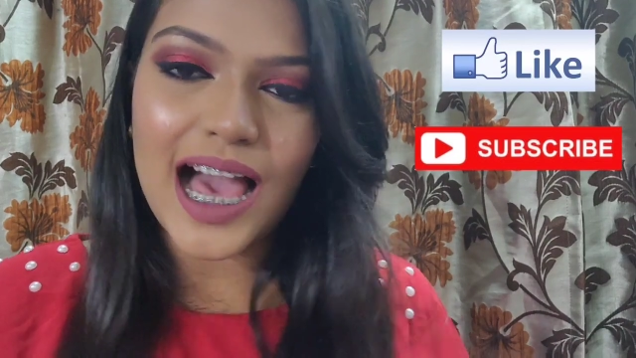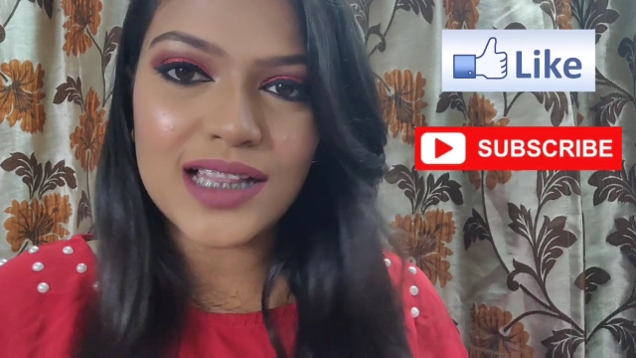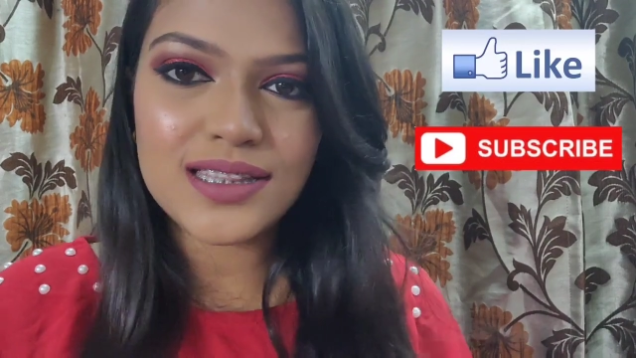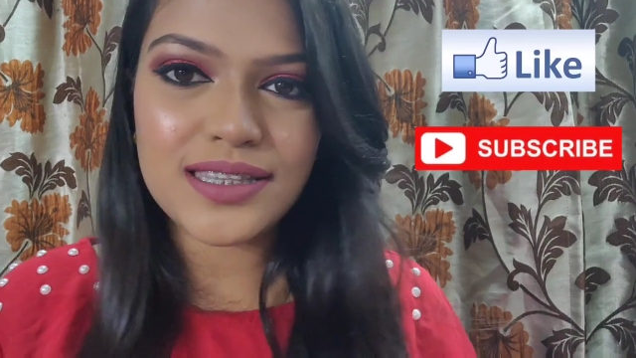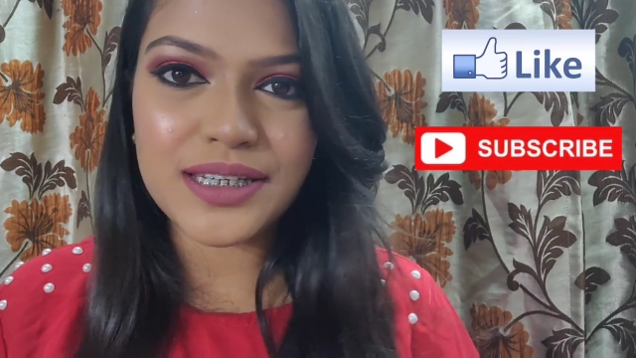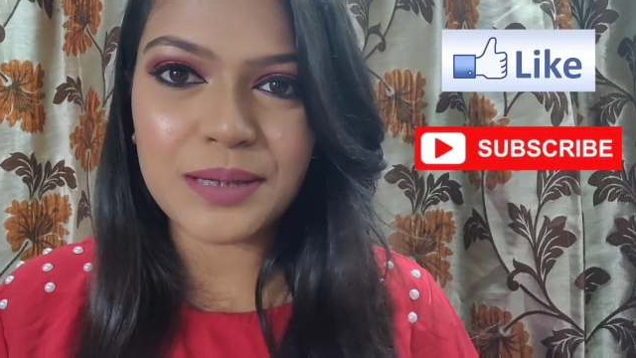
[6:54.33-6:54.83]

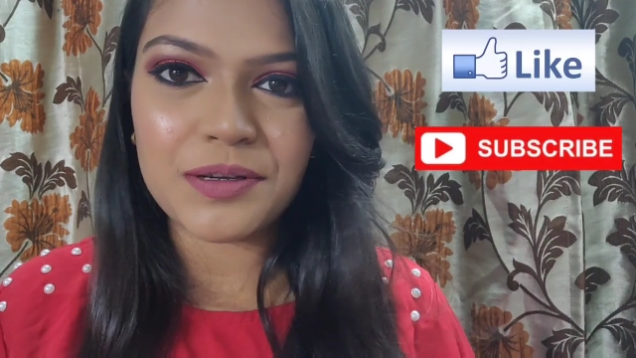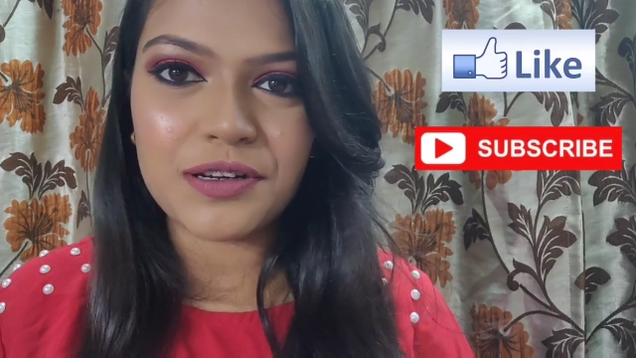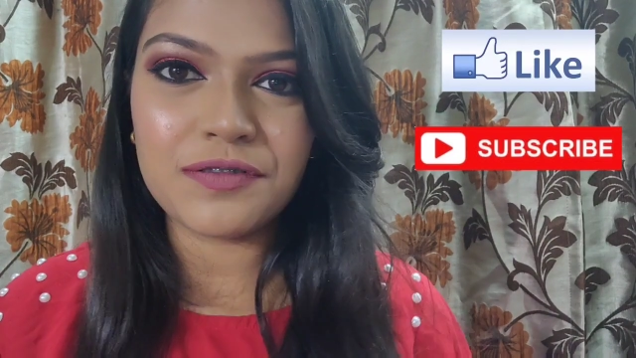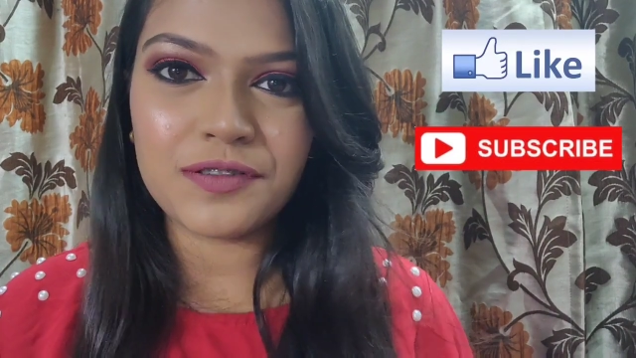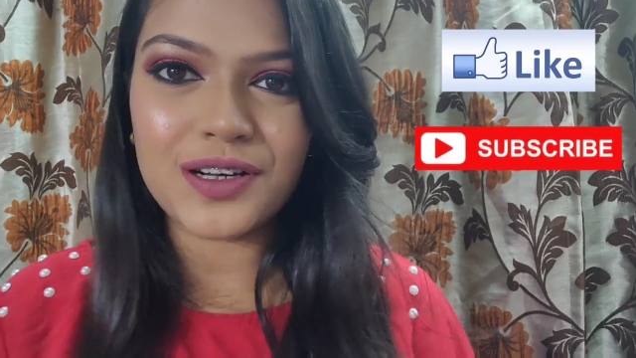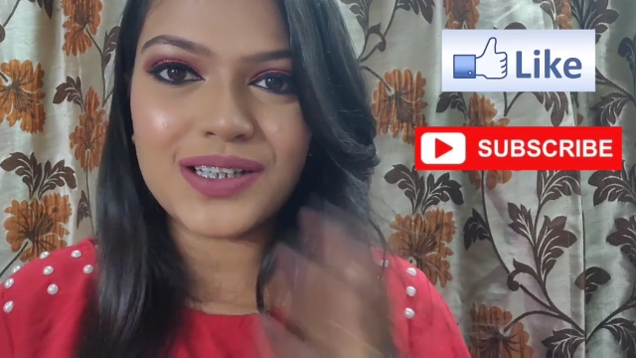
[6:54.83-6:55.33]
and stay
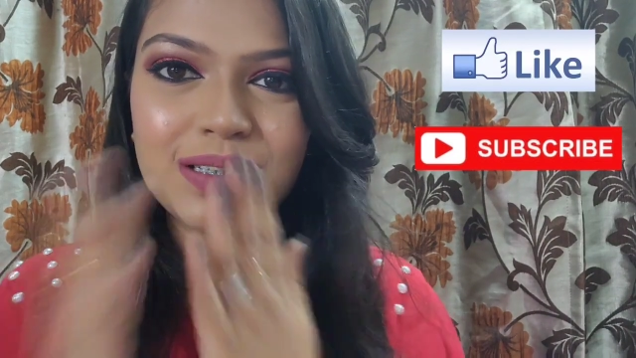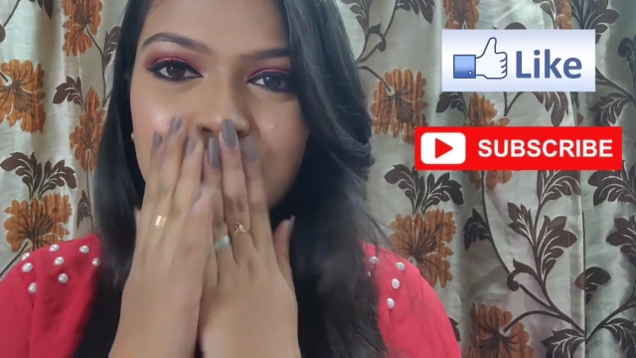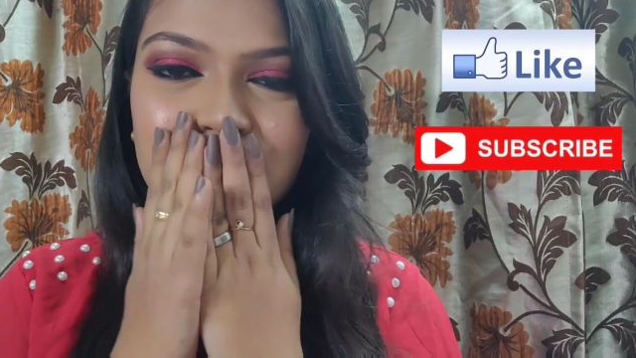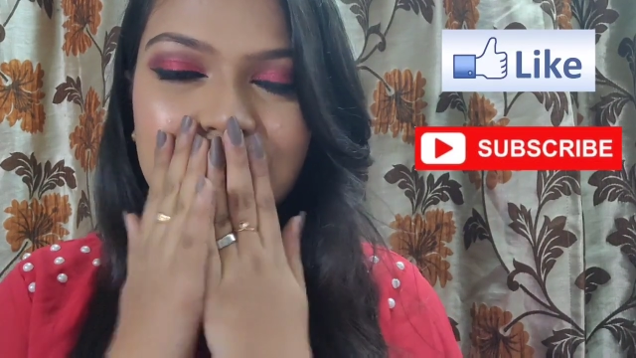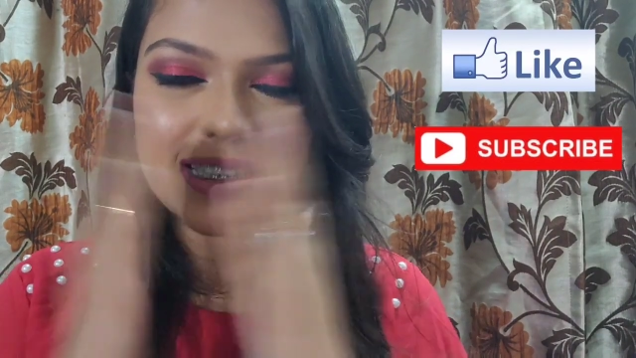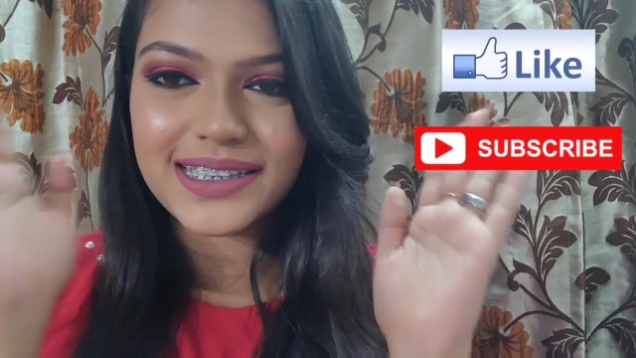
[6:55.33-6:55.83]
beautiful.
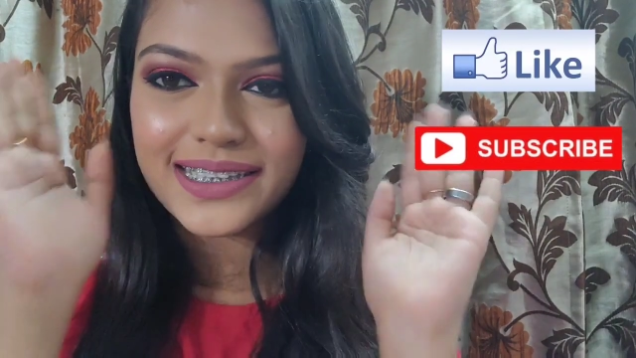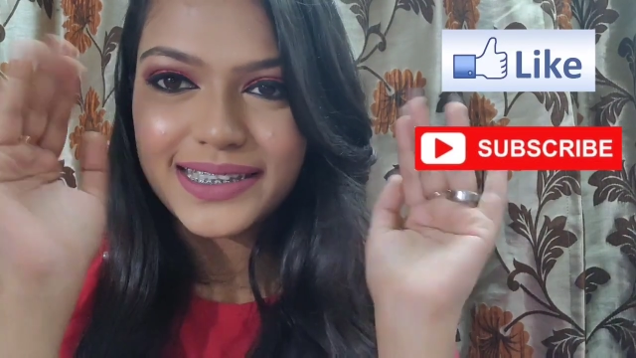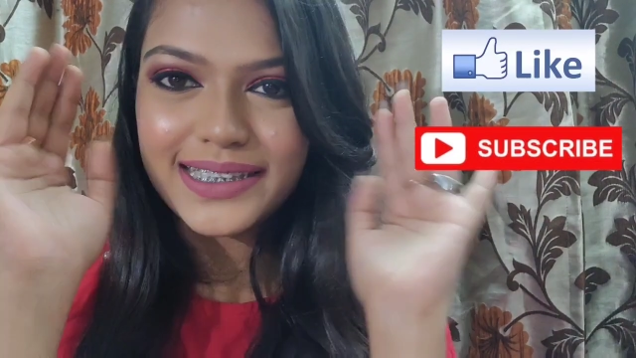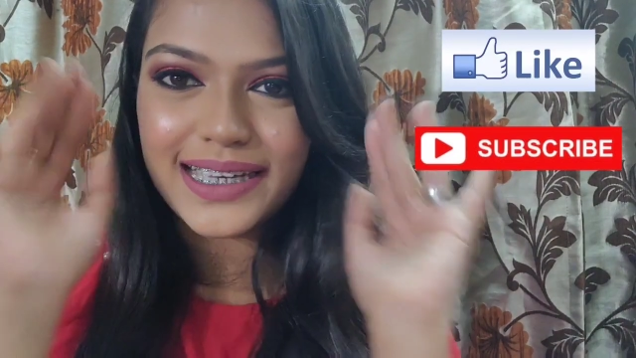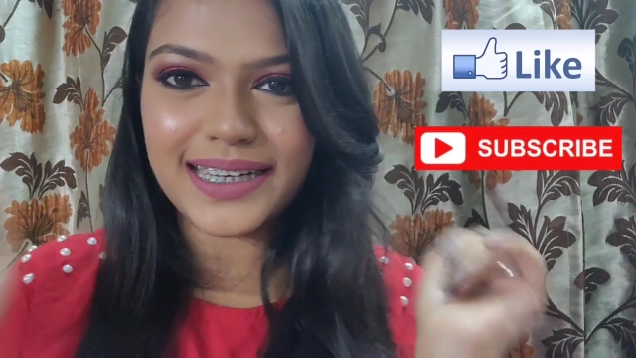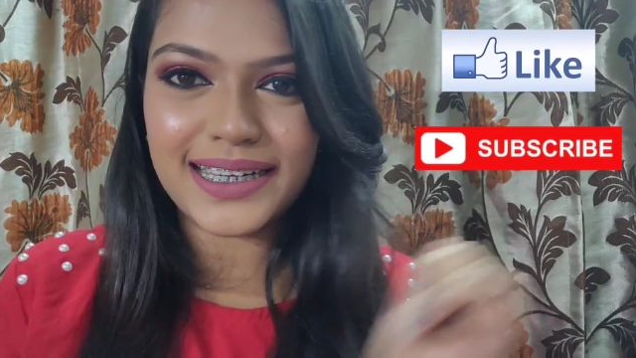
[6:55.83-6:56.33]

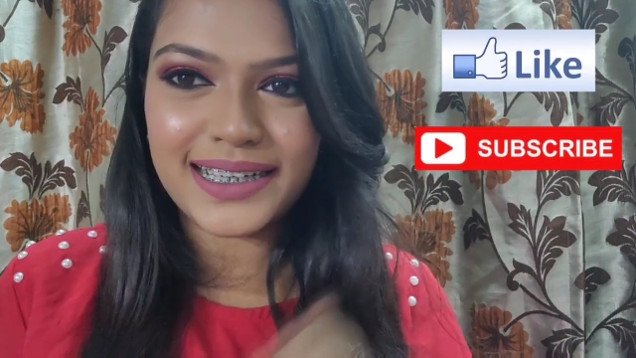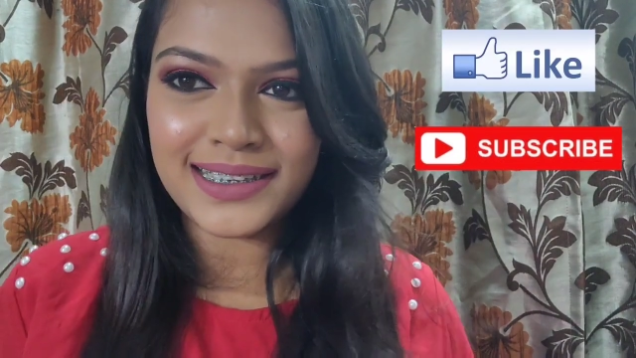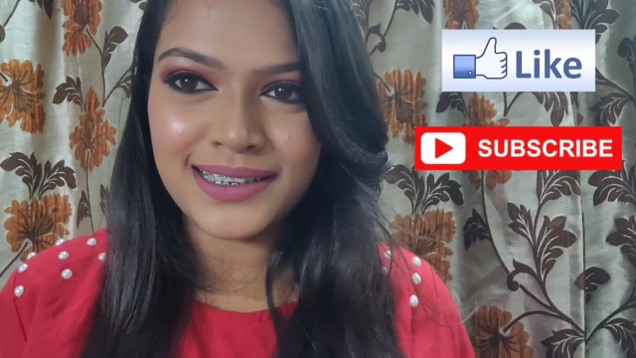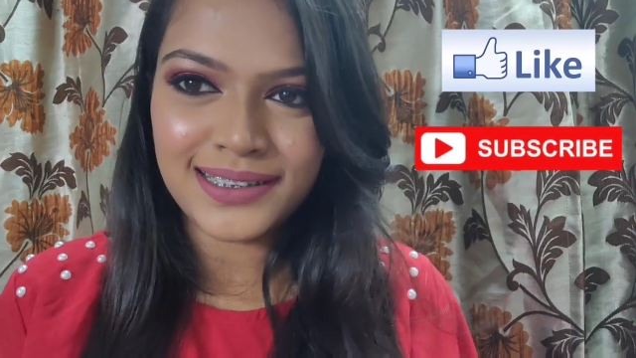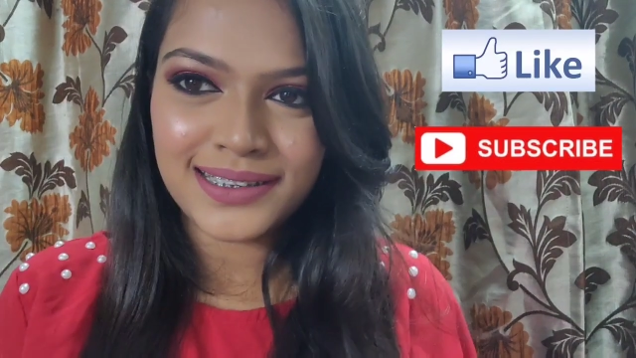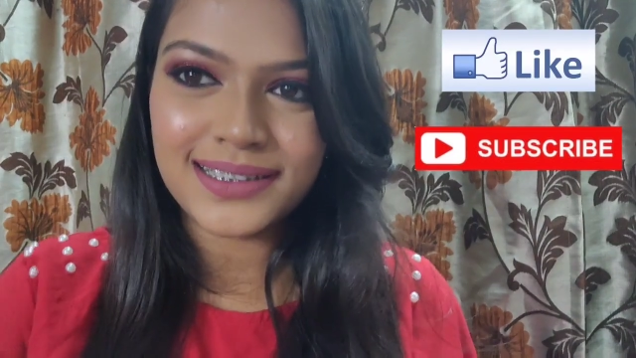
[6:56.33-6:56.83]

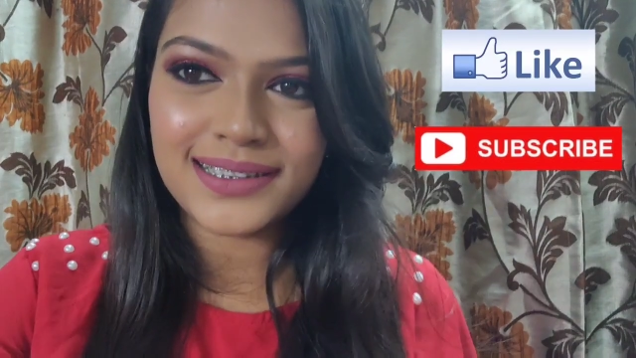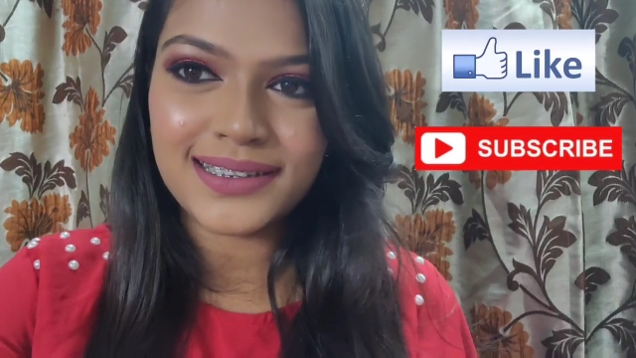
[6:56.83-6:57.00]
Ta-da!